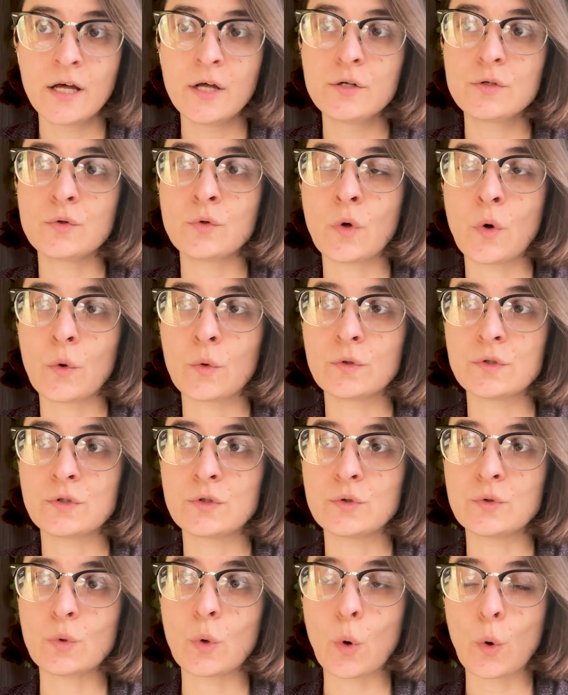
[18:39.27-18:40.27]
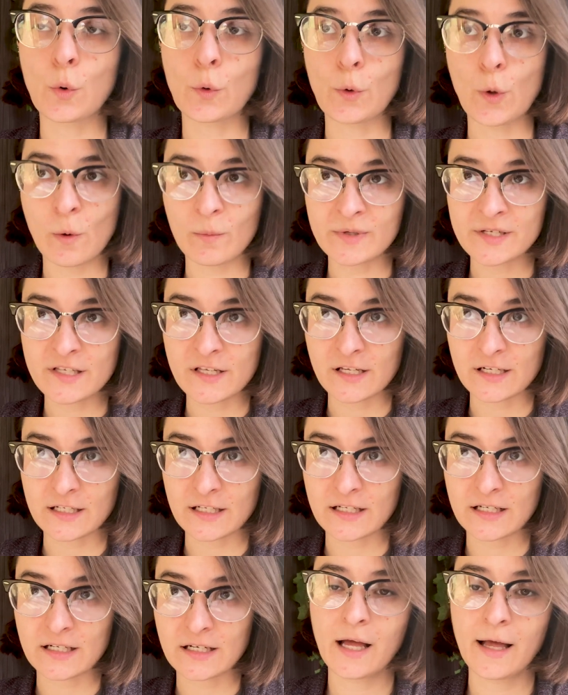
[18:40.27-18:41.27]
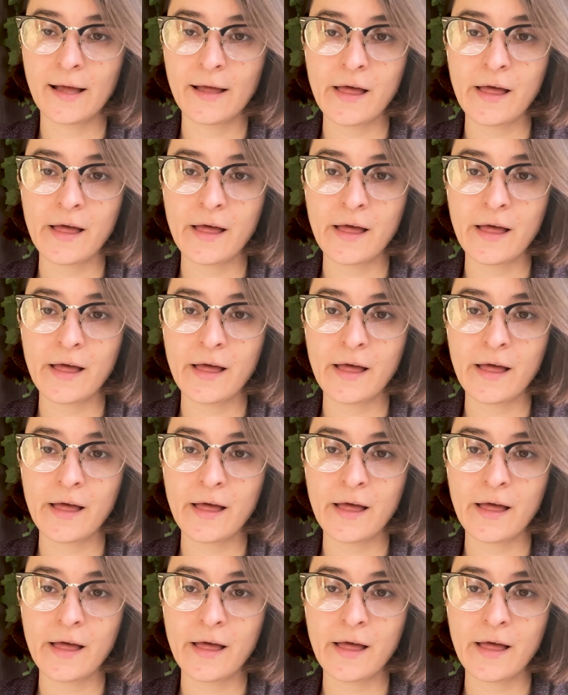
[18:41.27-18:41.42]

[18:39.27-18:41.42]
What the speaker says: to go to Oklahoma City.